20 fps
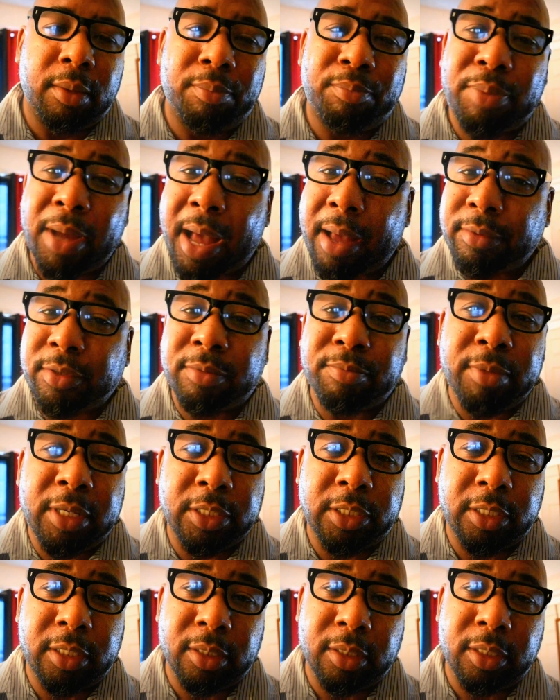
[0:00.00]
Pops
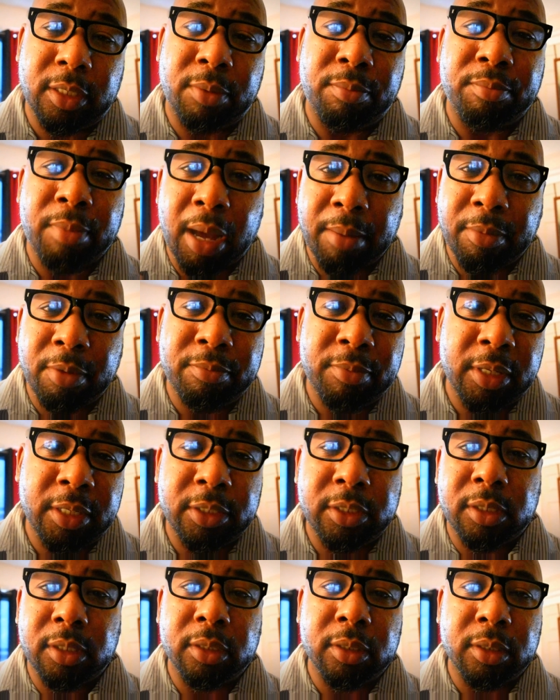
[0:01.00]
miss you, your mama
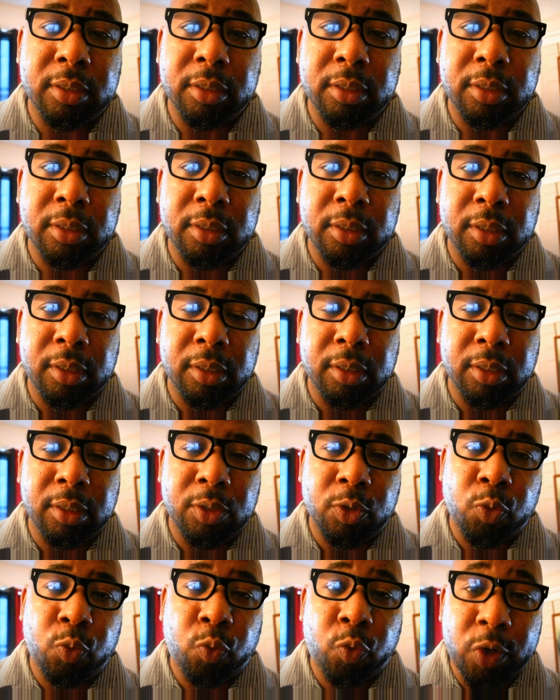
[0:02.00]
miss you.
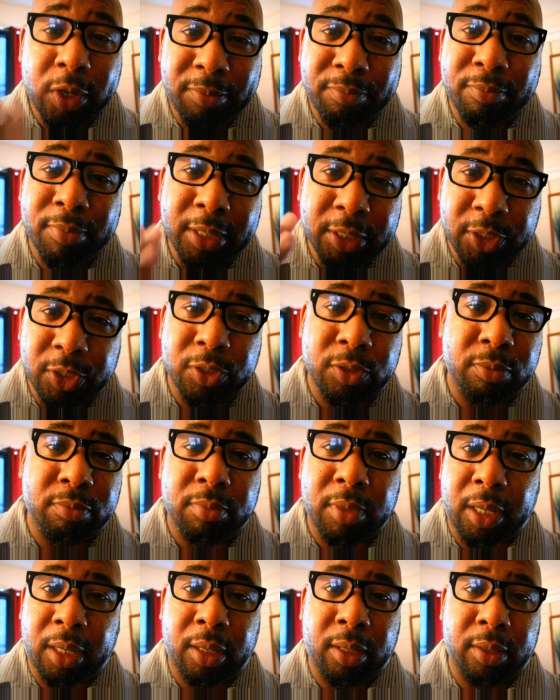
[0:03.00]
We miss you,
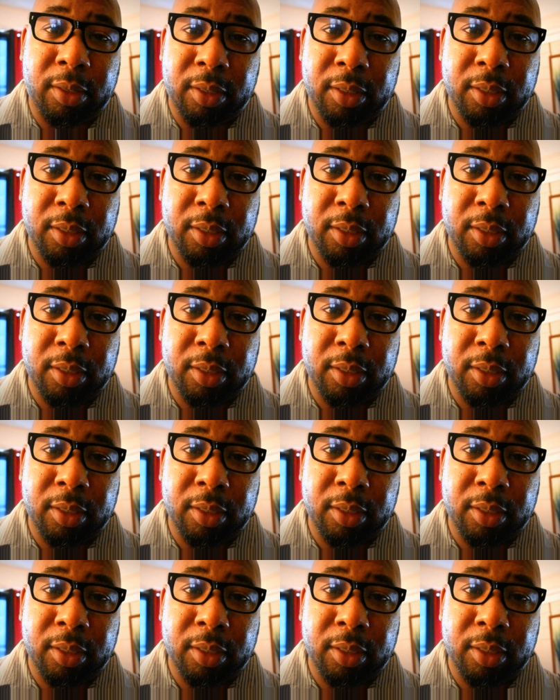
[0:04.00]
man.